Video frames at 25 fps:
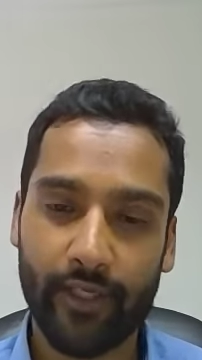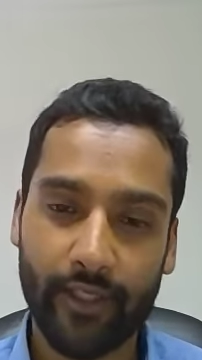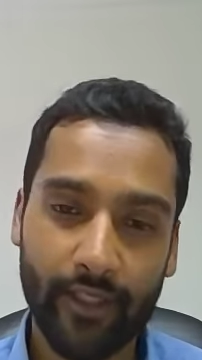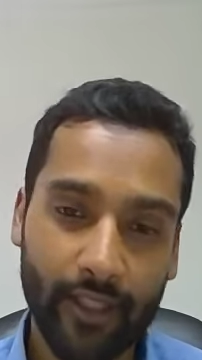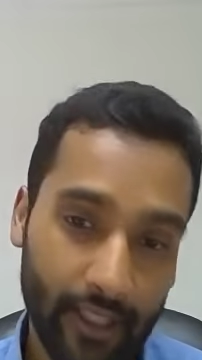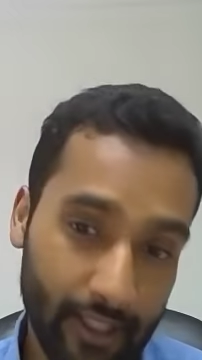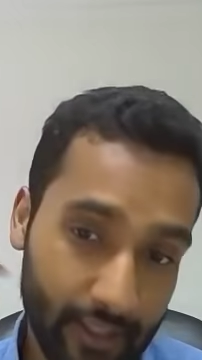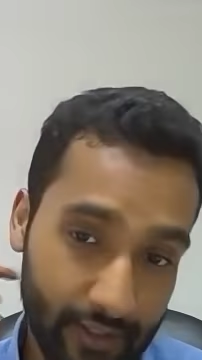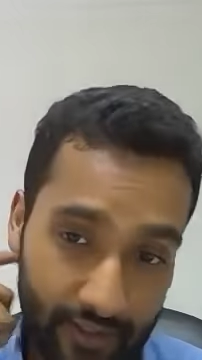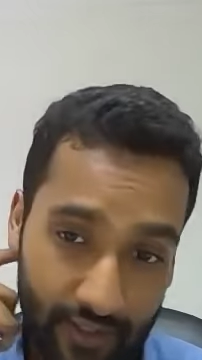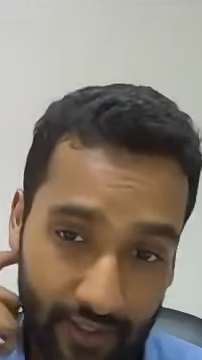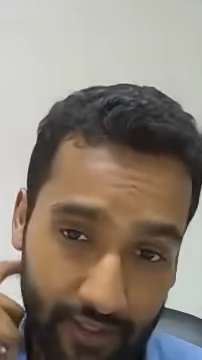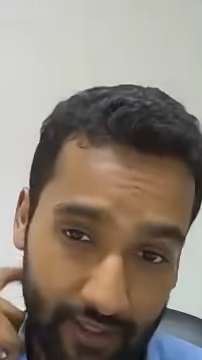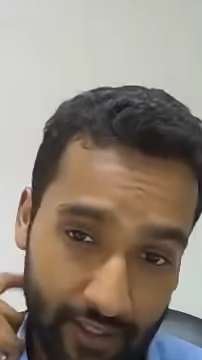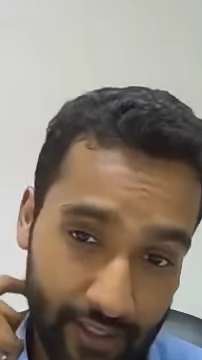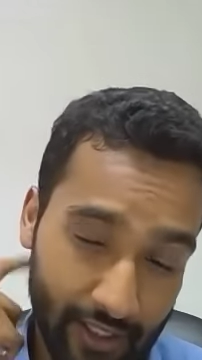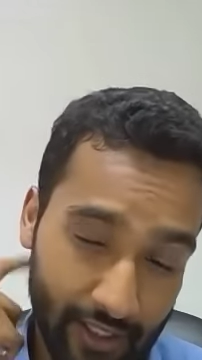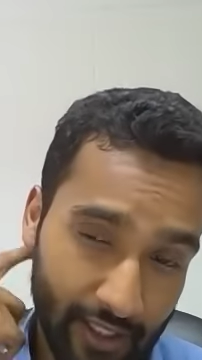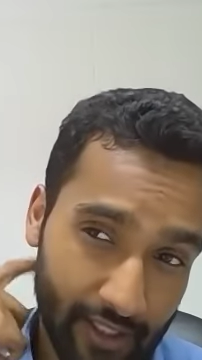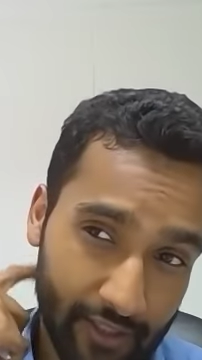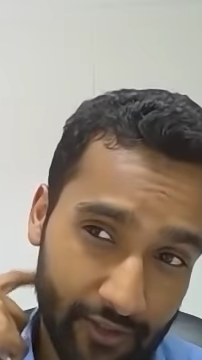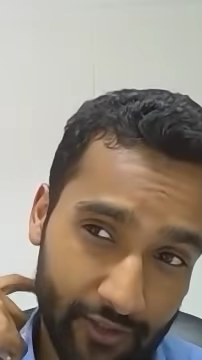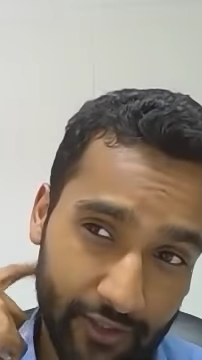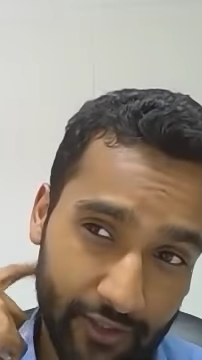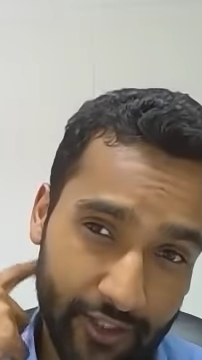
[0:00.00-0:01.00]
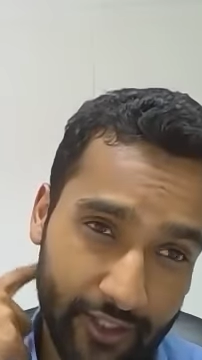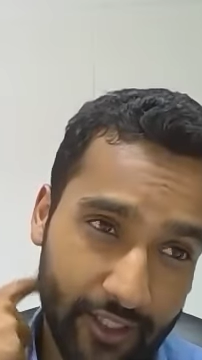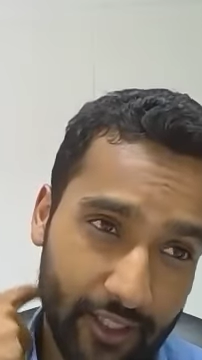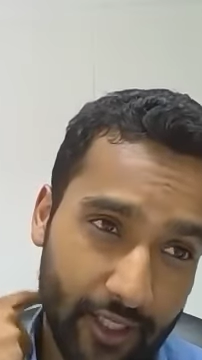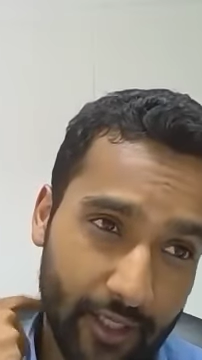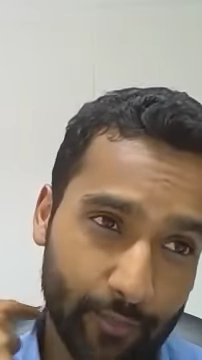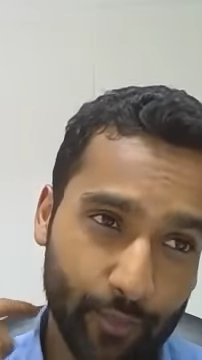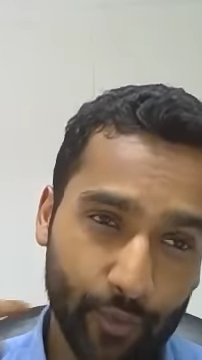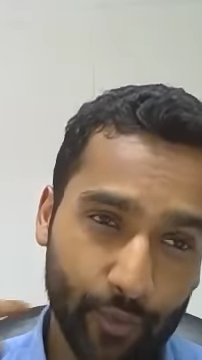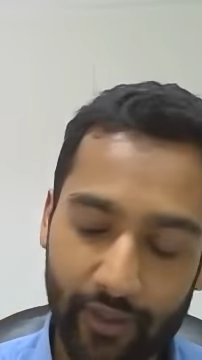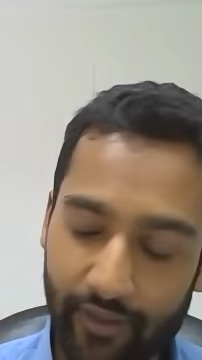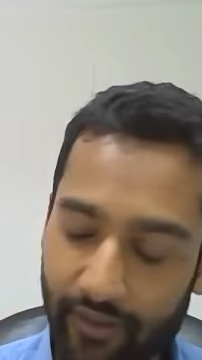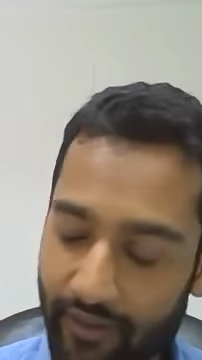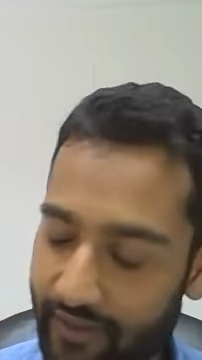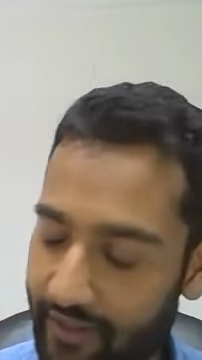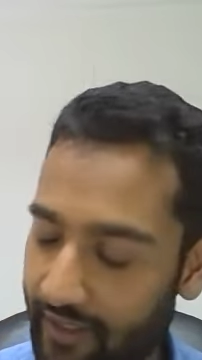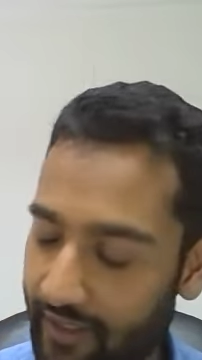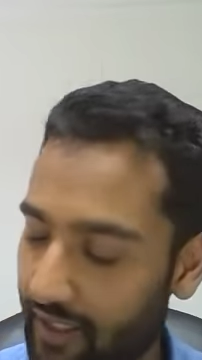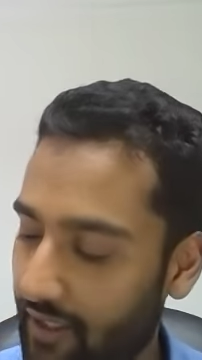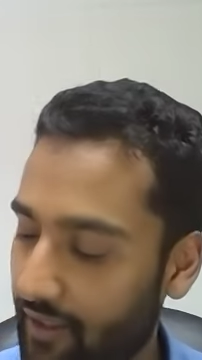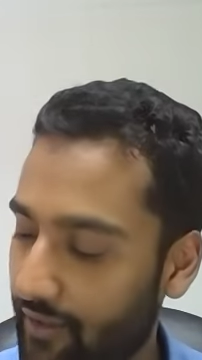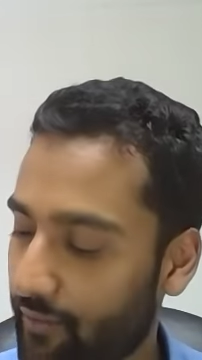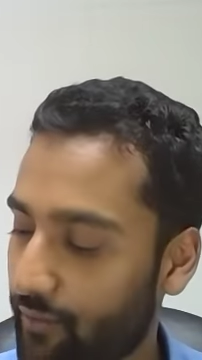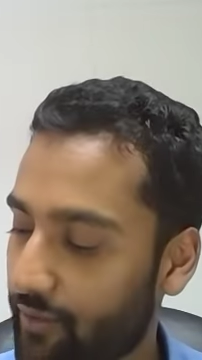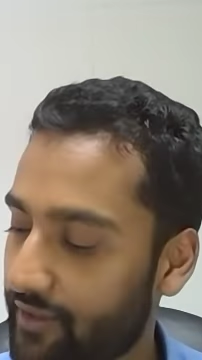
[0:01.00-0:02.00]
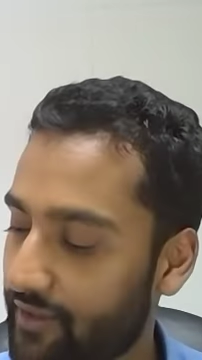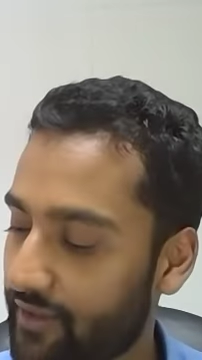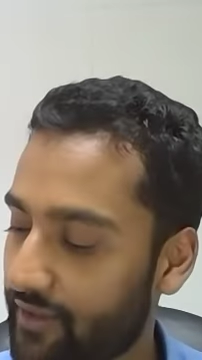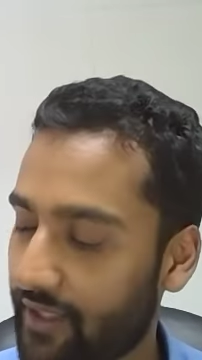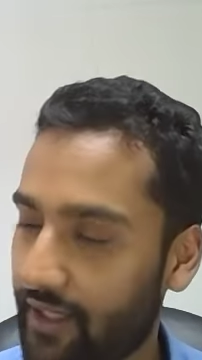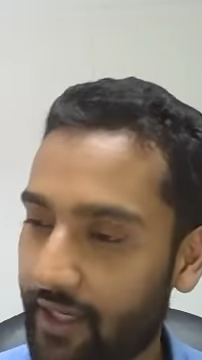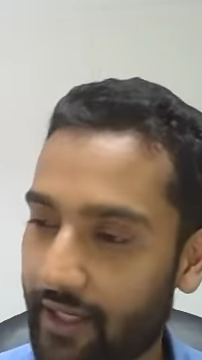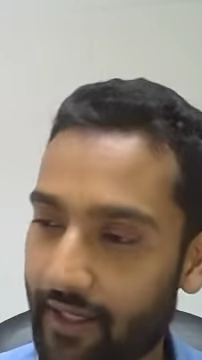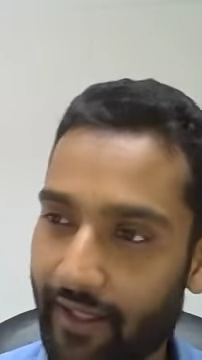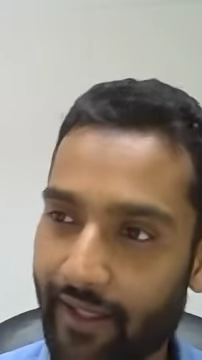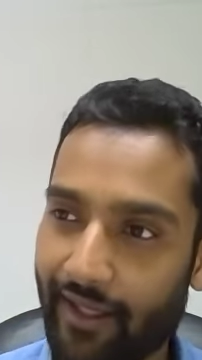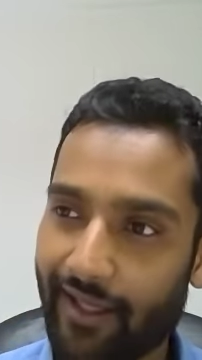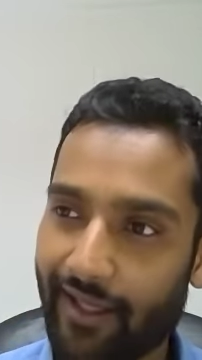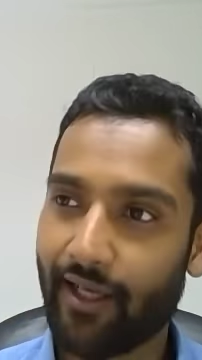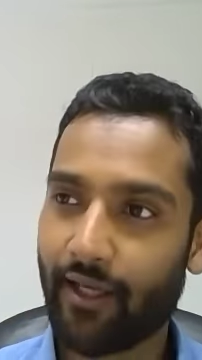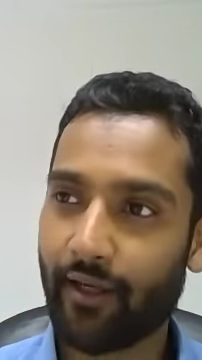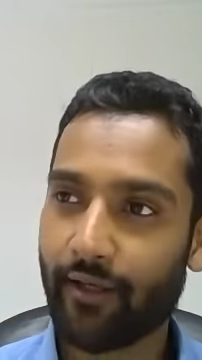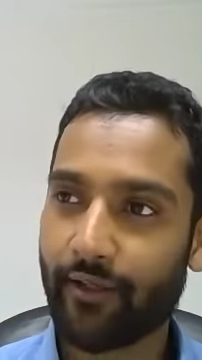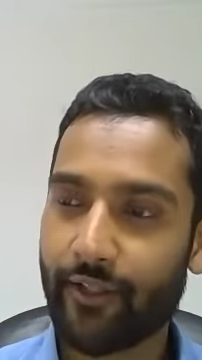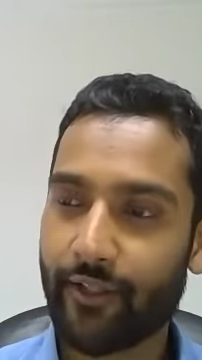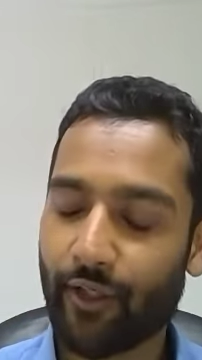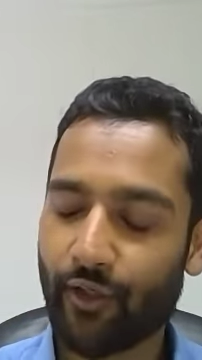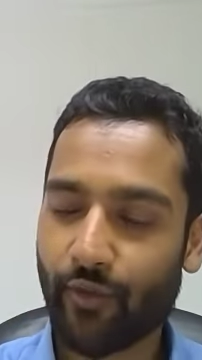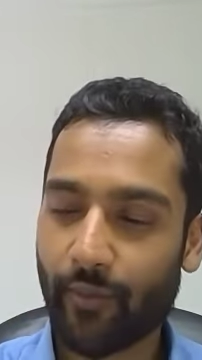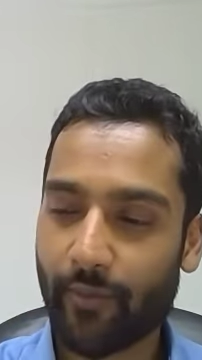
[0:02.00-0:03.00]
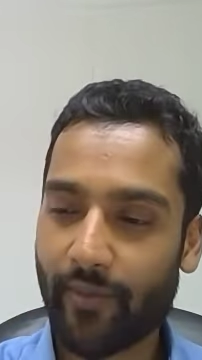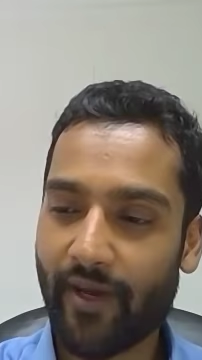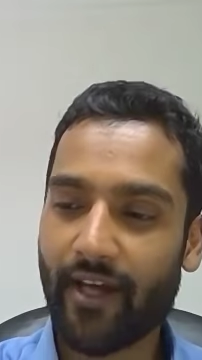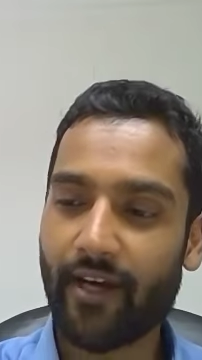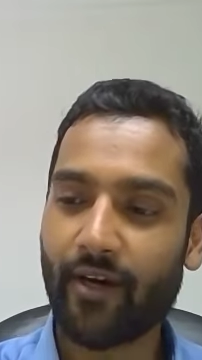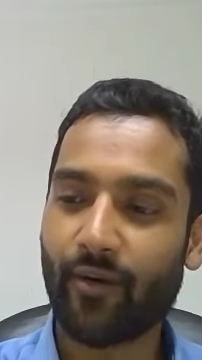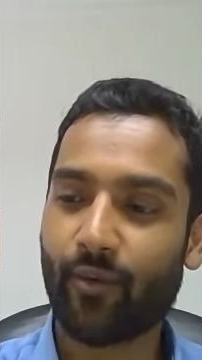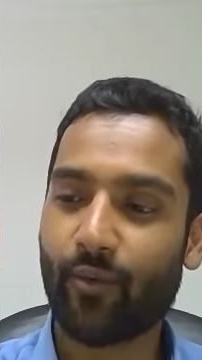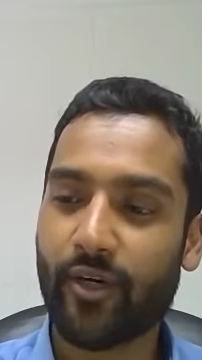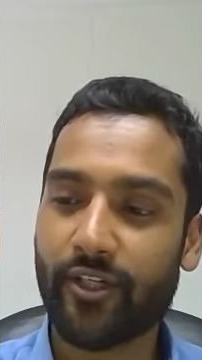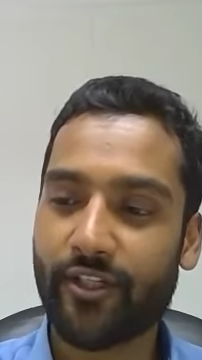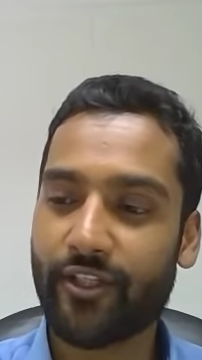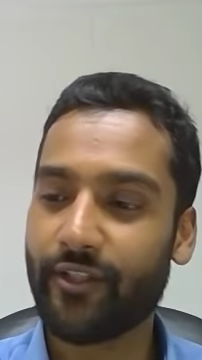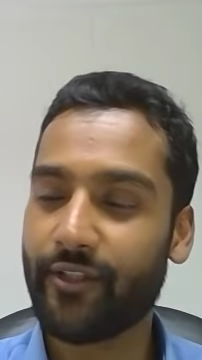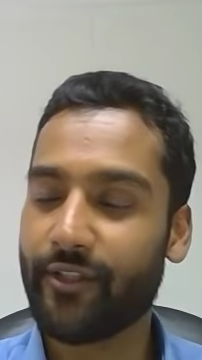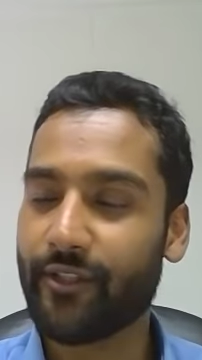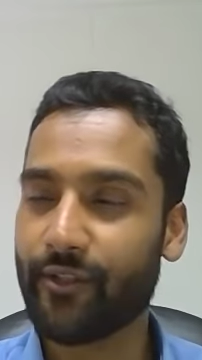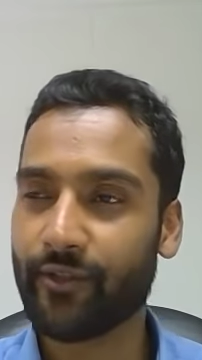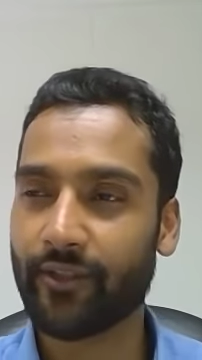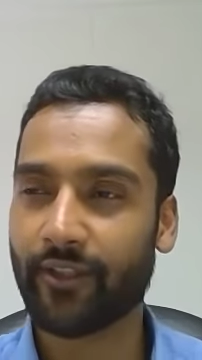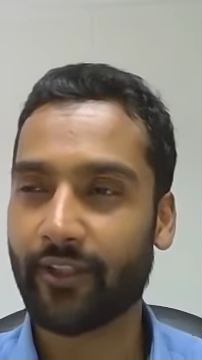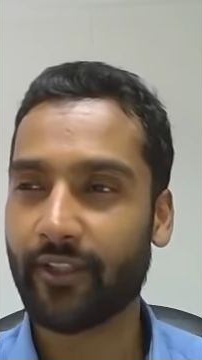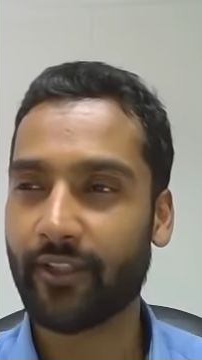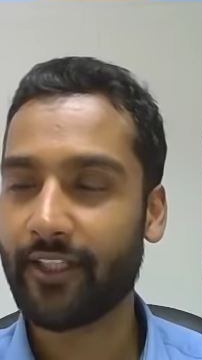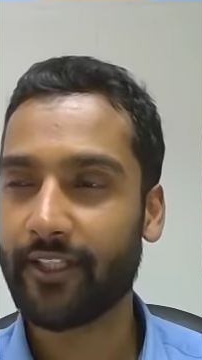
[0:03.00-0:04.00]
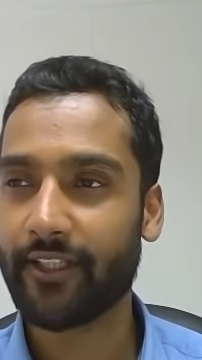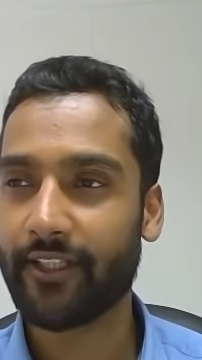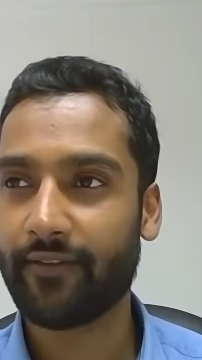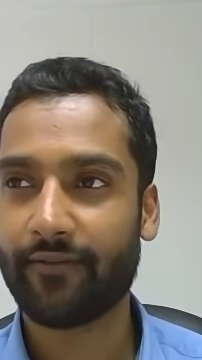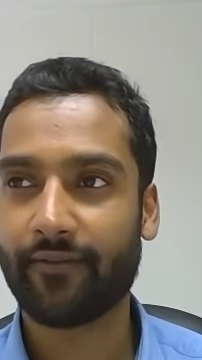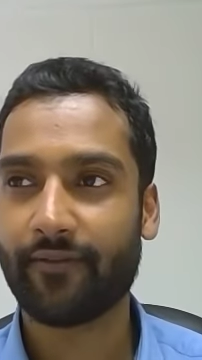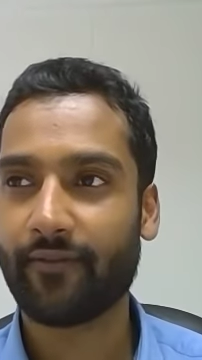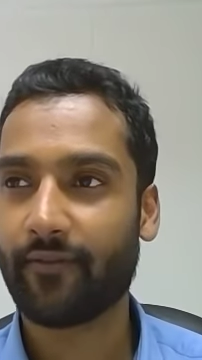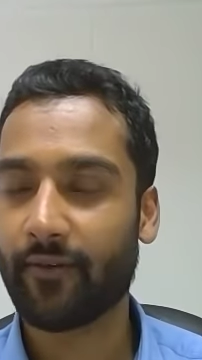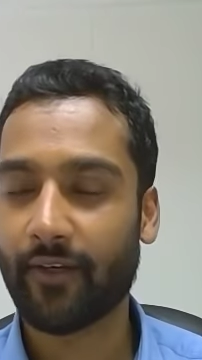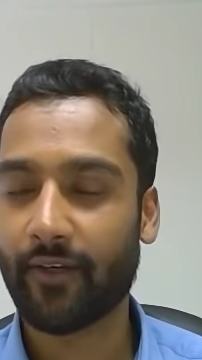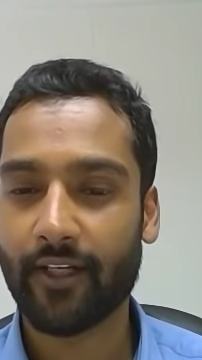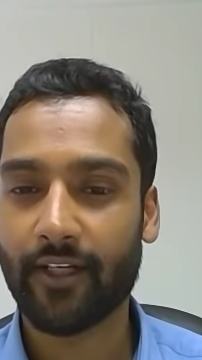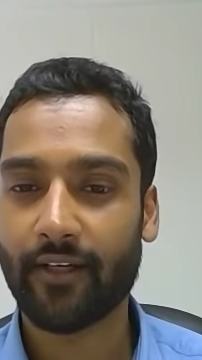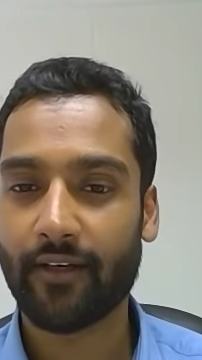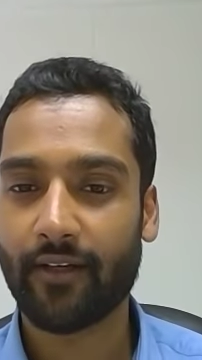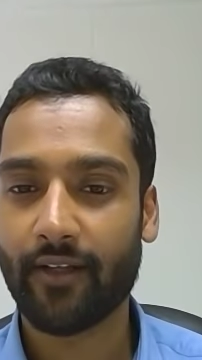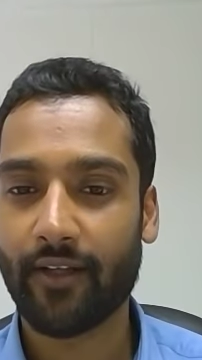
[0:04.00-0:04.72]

Because like, so she kind of pointed this out was that you know no matter what you do in life, right,